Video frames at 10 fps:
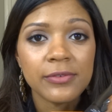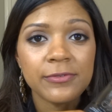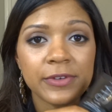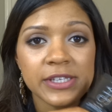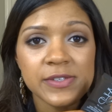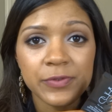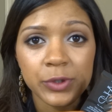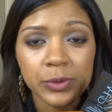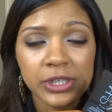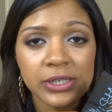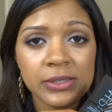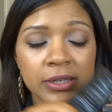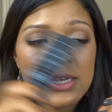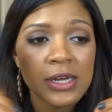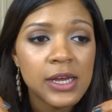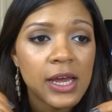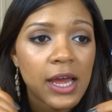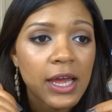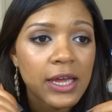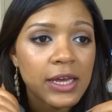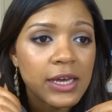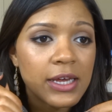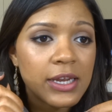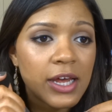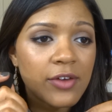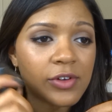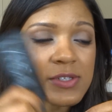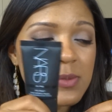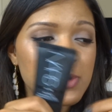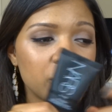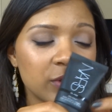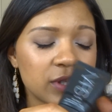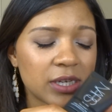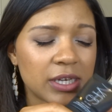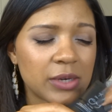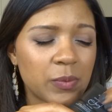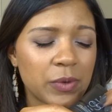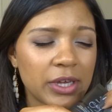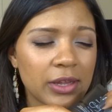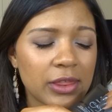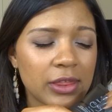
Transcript: Fix Fluid. And I've also been using it with